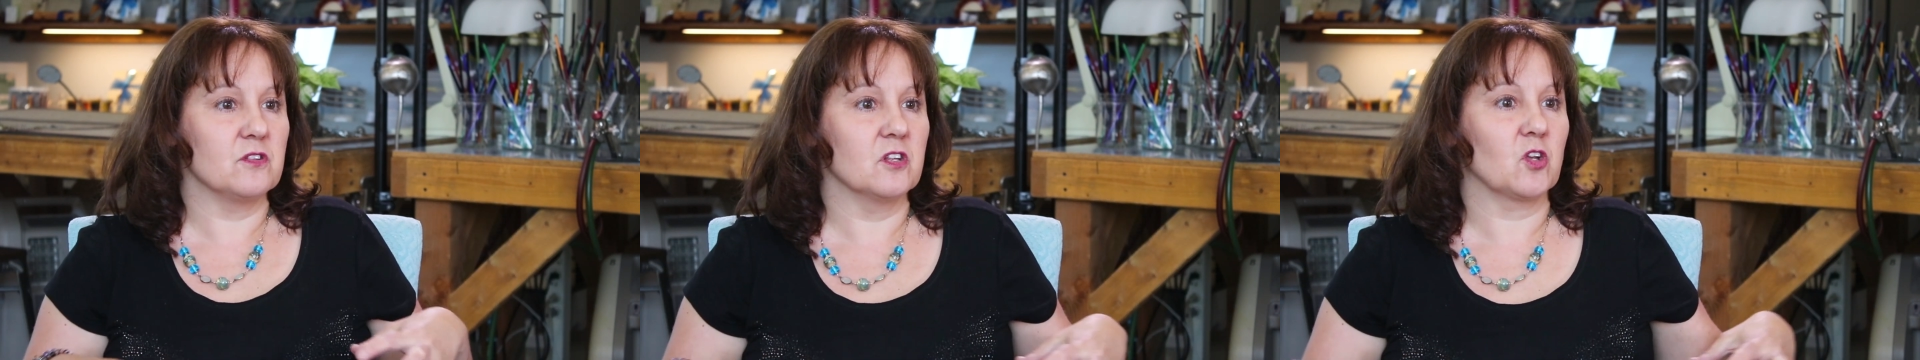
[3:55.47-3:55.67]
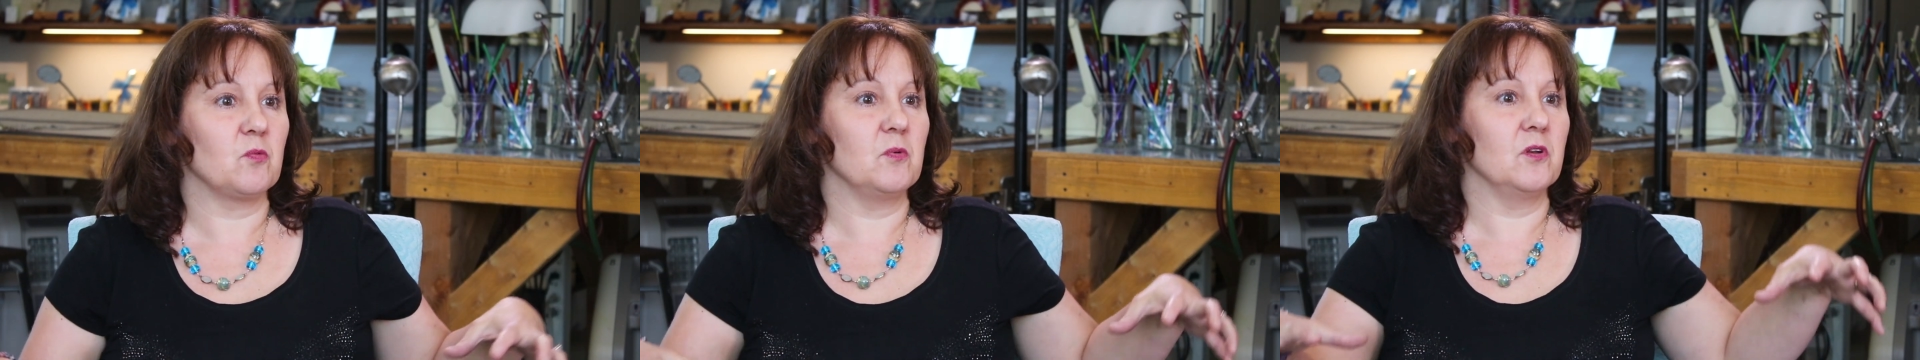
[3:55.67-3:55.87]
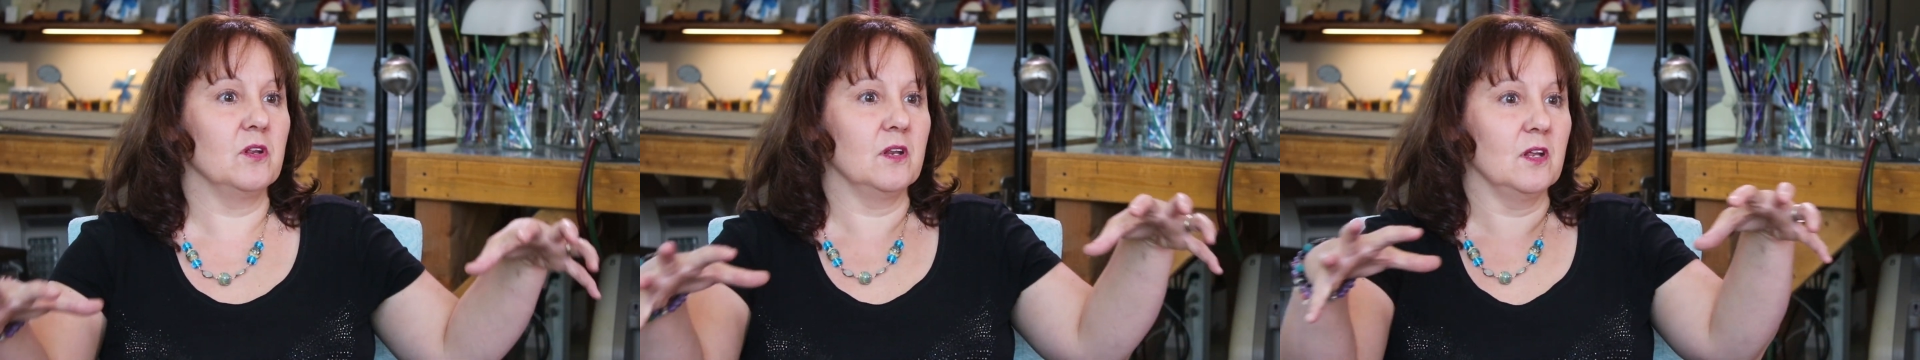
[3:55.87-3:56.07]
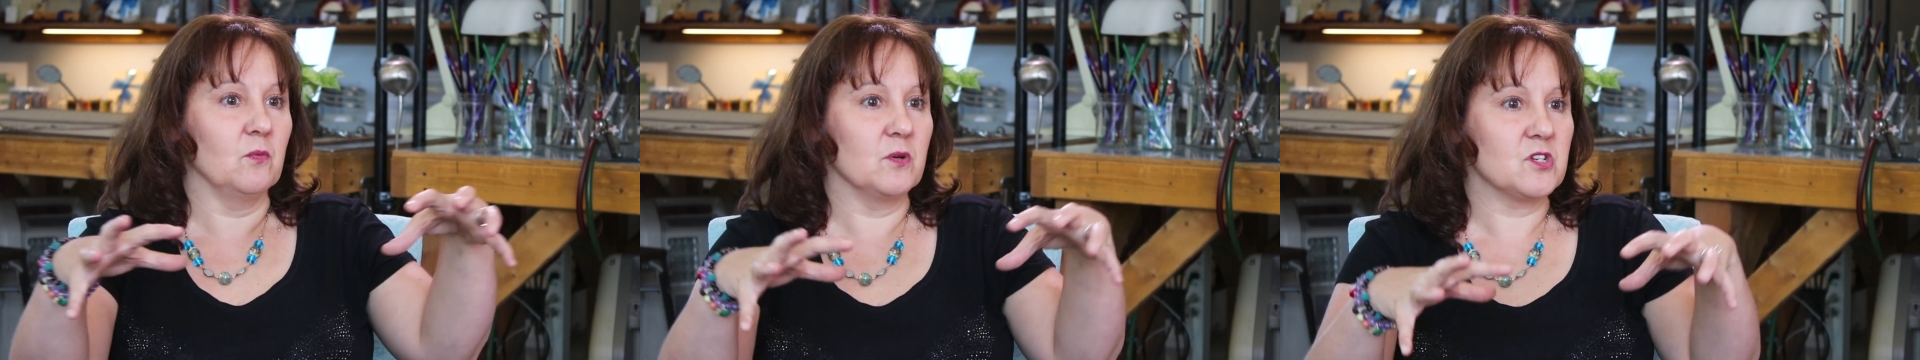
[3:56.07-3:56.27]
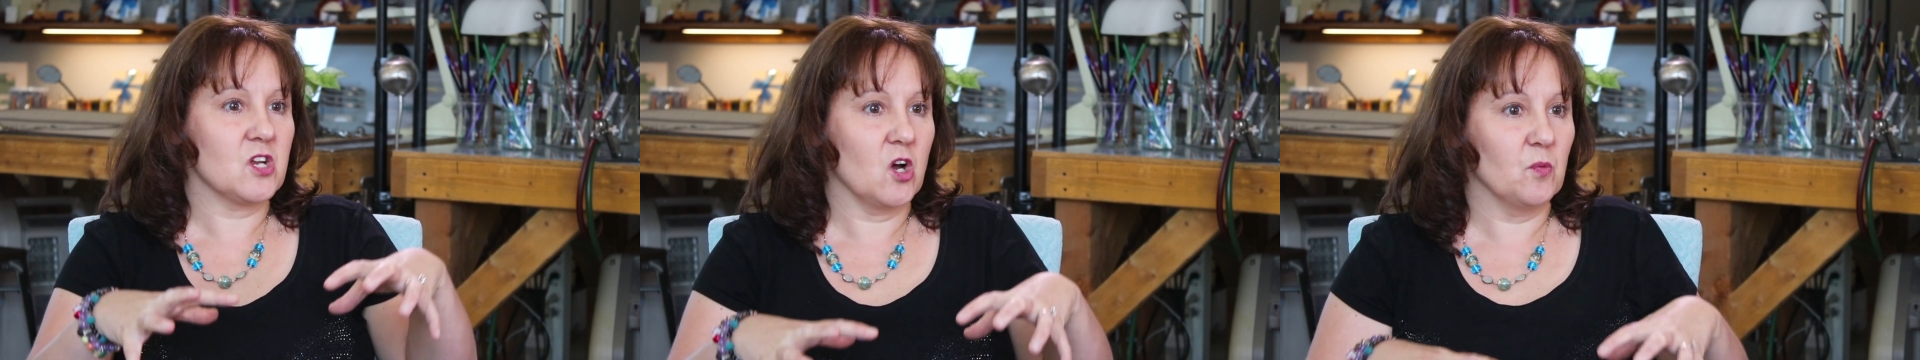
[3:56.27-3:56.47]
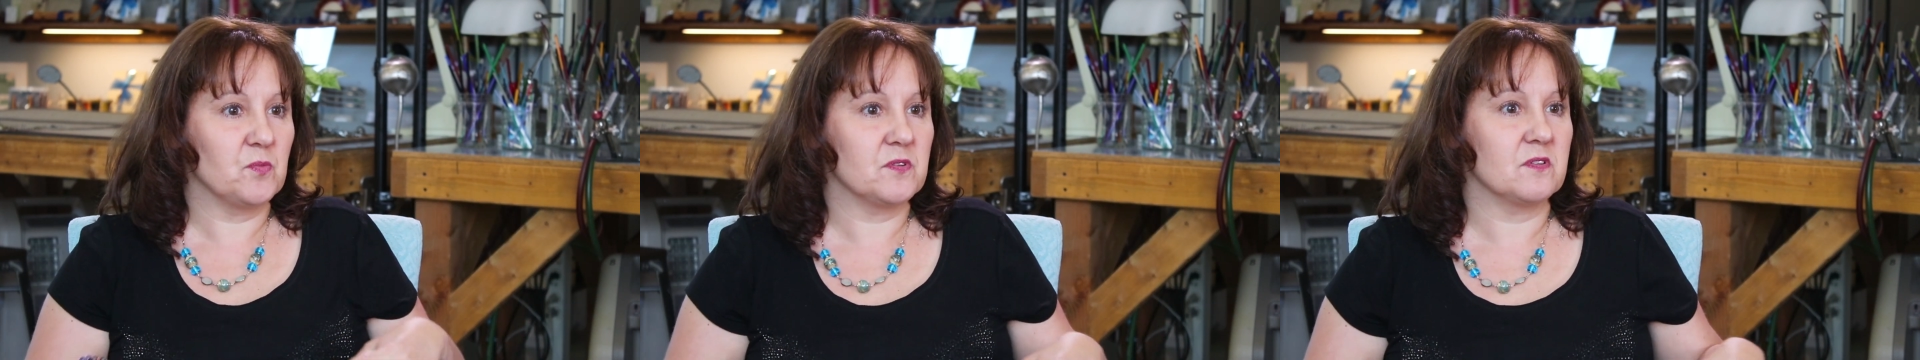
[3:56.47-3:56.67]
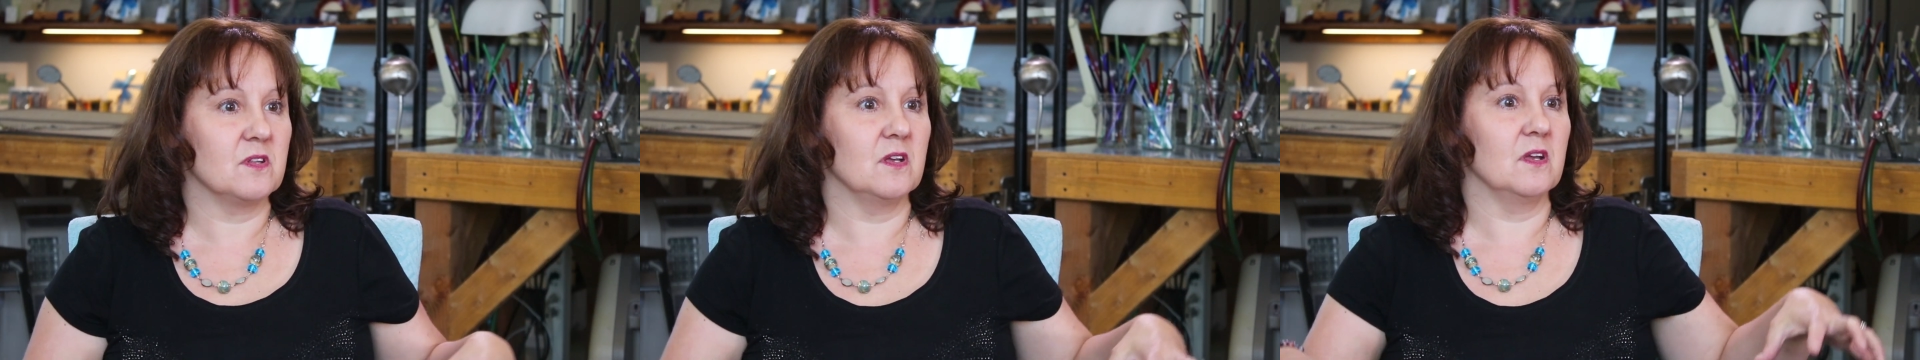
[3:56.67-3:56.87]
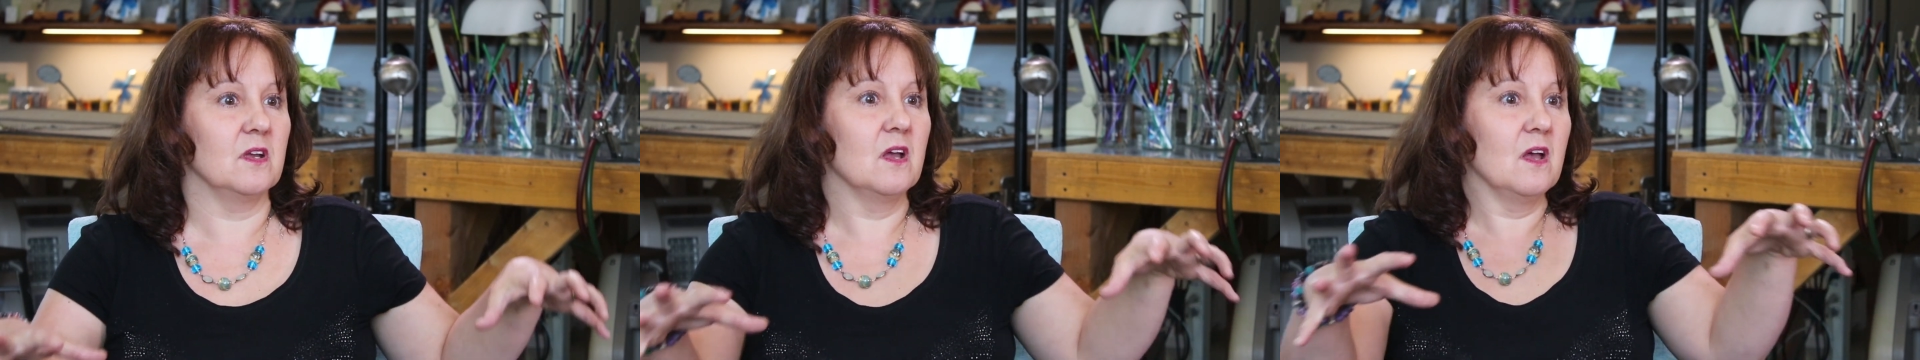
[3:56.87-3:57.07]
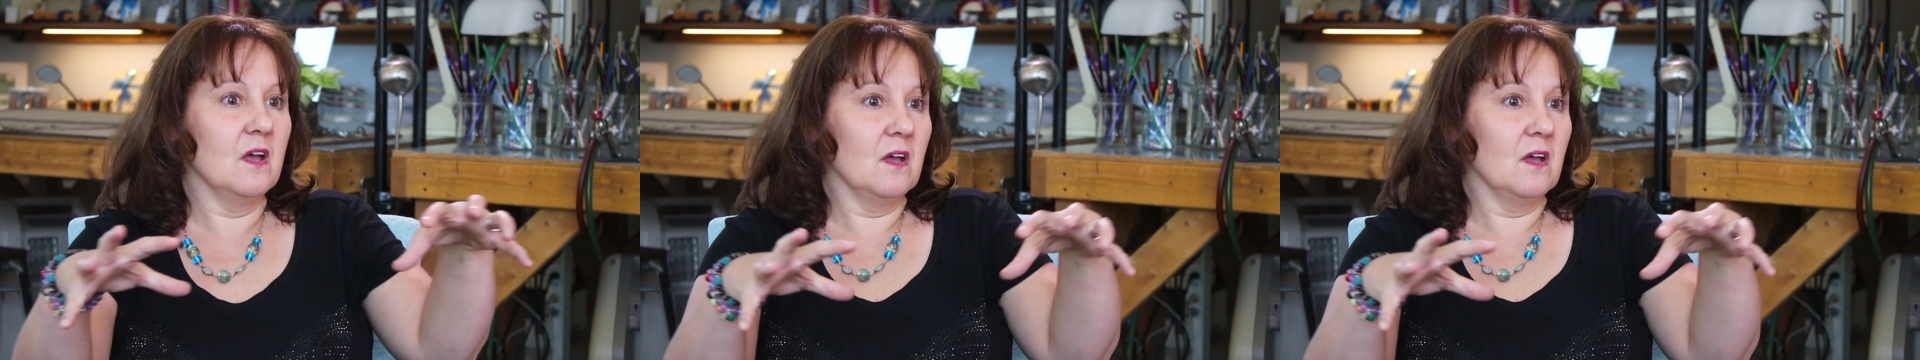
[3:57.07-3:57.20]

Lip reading: in the community, which helps the